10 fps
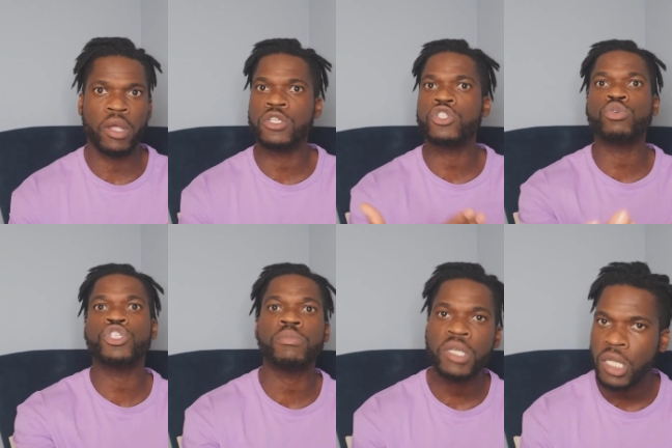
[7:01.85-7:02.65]
or on
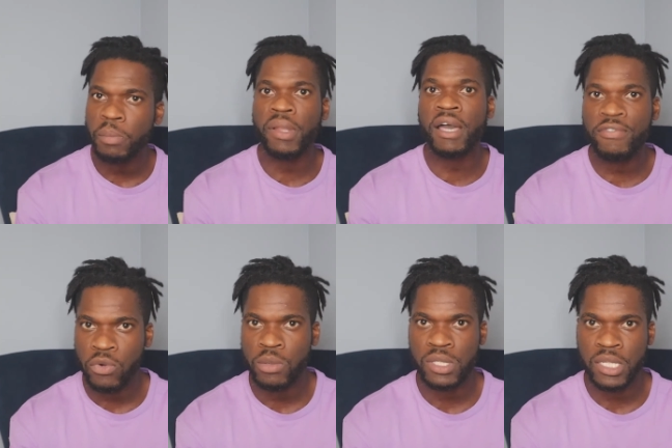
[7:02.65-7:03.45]
social media
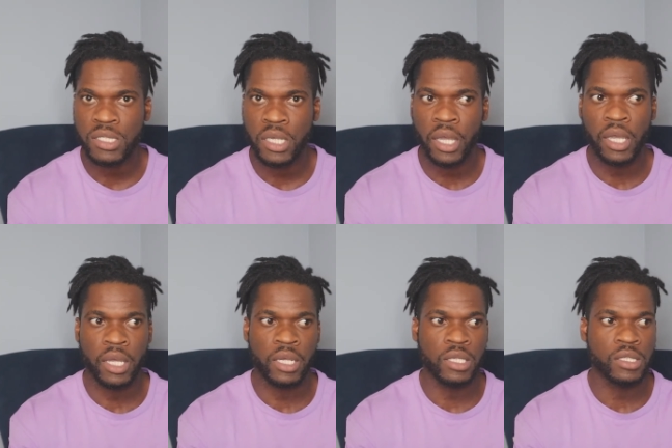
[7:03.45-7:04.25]
platforms, let's say,
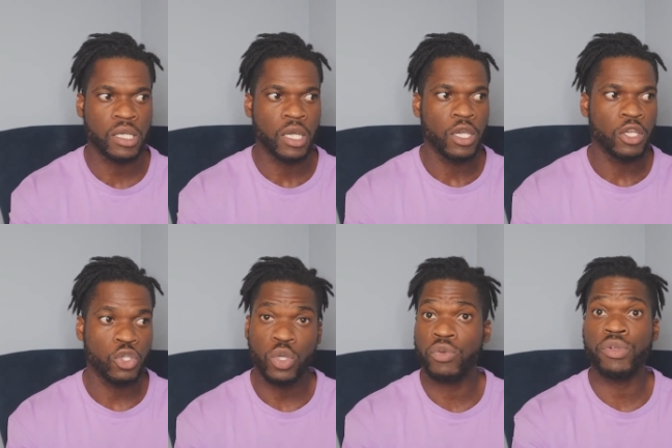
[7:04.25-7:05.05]
is
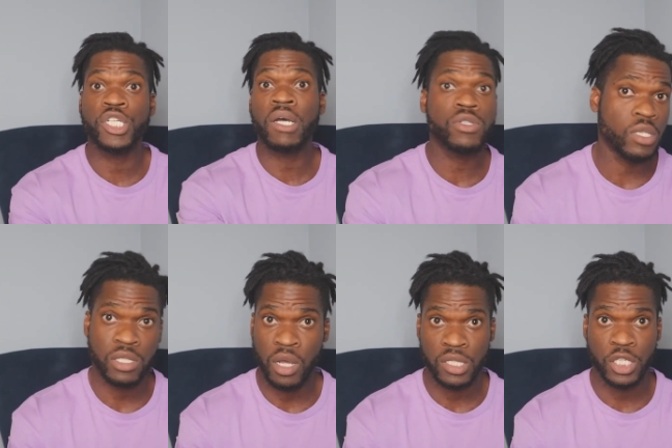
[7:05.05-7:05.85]
you can reach out to
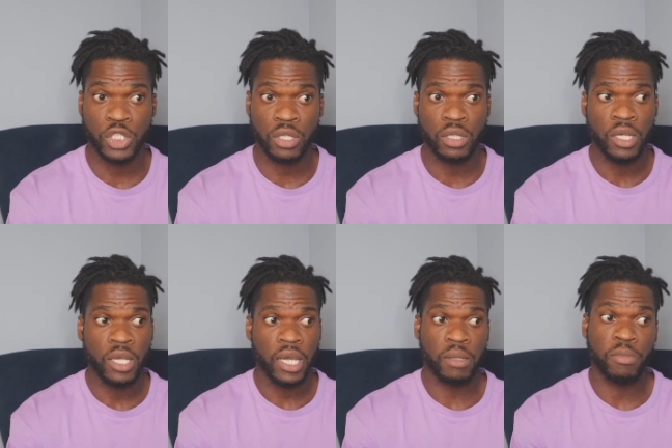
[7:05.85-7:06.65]
this loctician
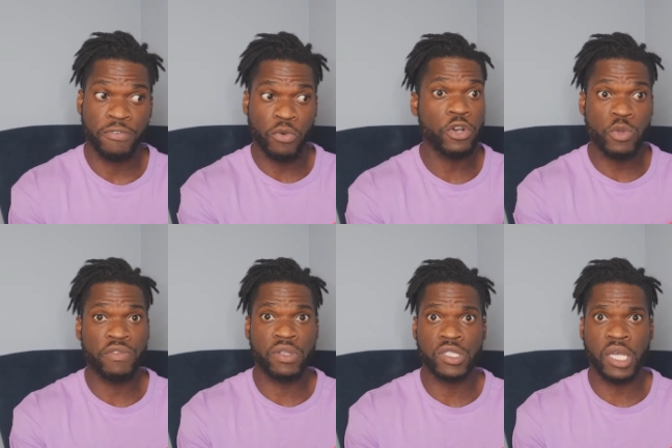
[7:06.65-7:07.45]
and before you
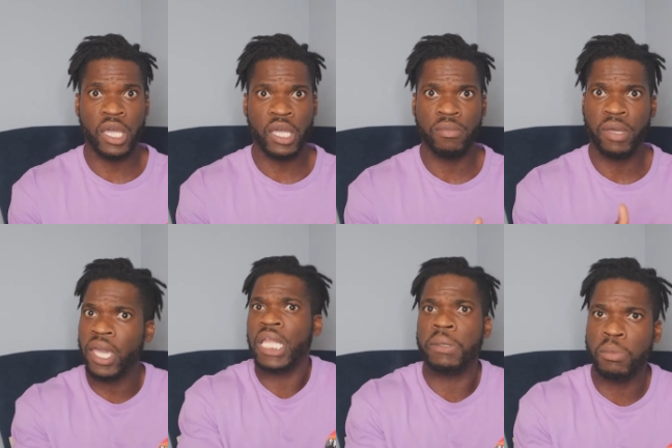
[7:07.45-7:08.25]
even say,
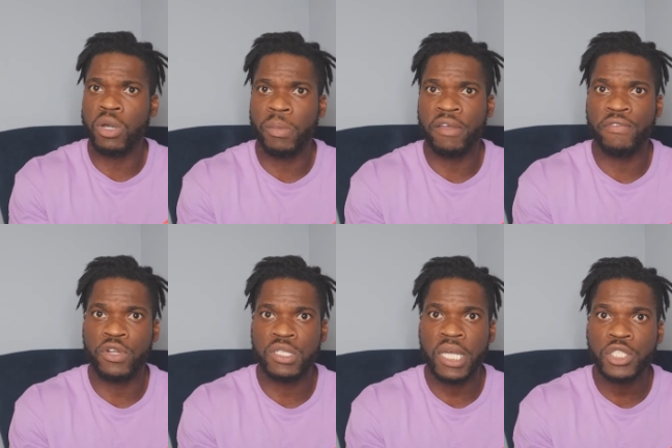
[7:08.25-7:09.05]
hey, let me book my
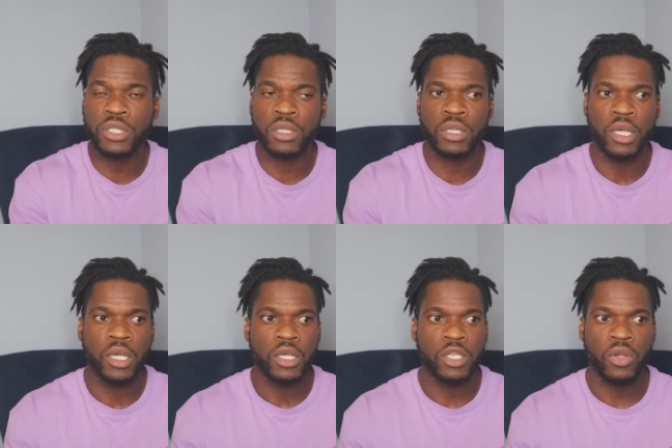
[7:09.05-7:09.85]
first session,
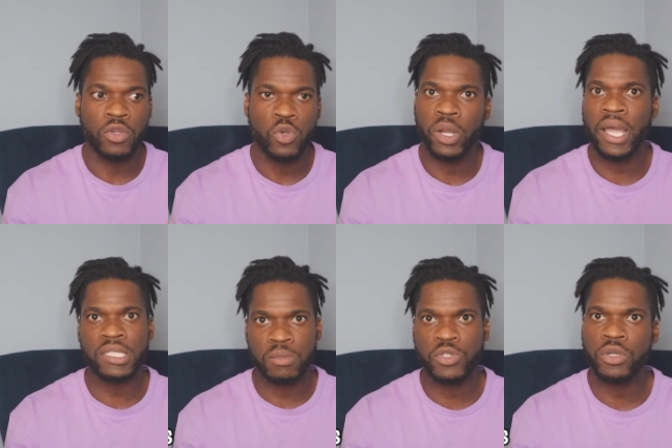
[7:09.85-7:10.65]
you know, you wanna
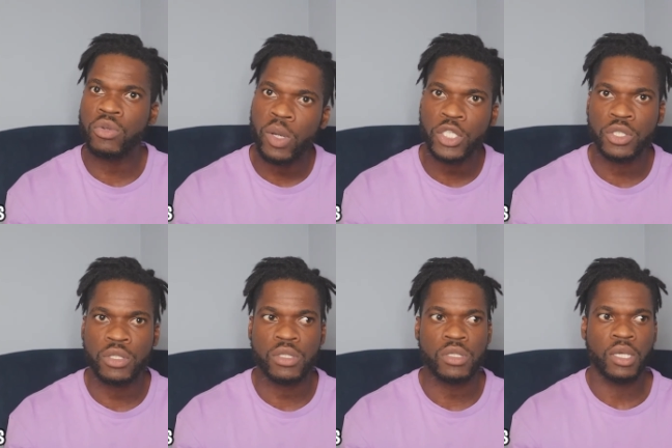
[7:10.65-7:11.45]
ask them certain
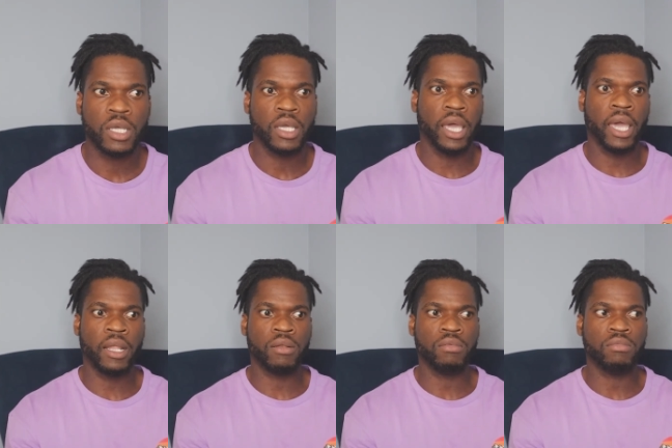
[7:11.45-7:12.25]
questions
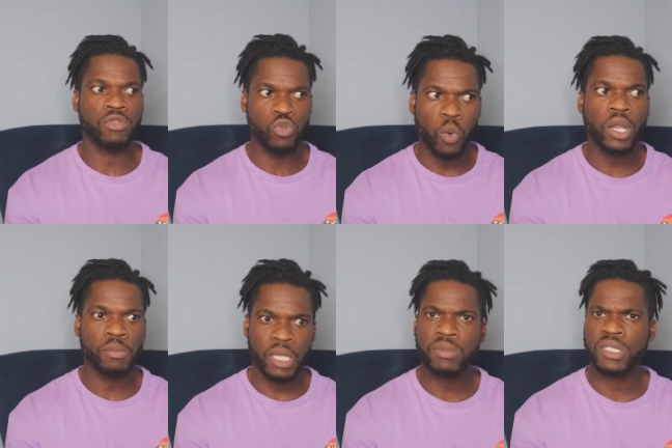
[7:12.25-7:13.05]
and you
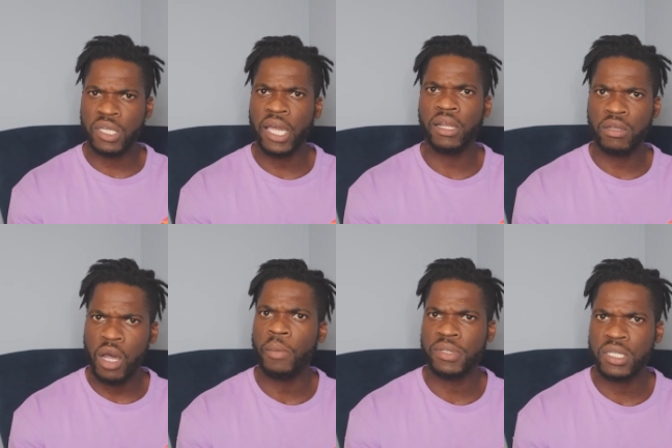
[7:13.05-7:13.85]
wanna be able to get
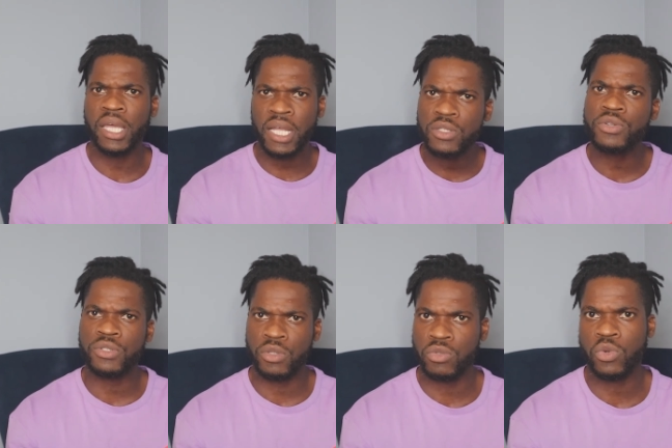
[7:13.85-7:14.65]
competent
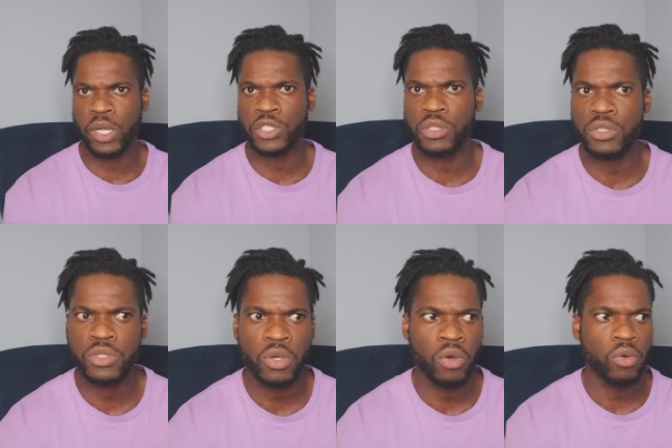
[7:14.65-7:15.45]
answers to those
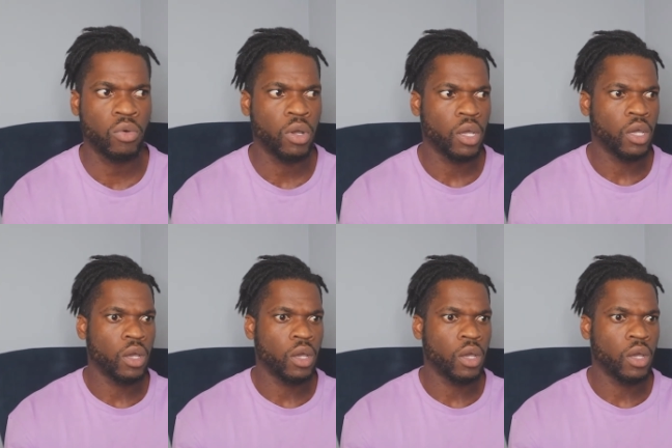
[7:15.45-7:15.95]
questions. So